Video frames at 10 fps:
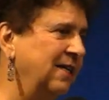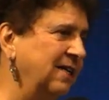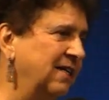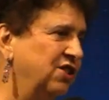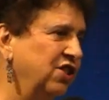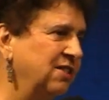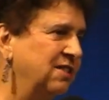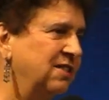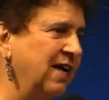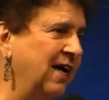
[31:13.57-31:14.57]
that
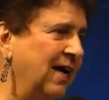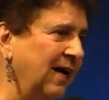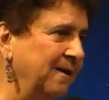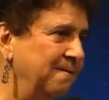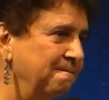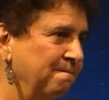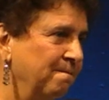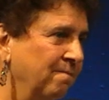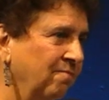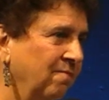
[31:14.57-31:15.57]
Jesus had.
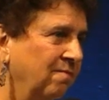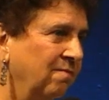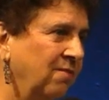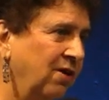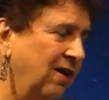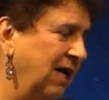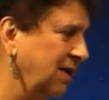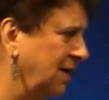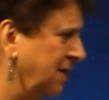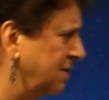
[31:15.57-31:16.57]
All right.
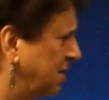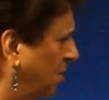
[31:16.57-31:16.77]
And so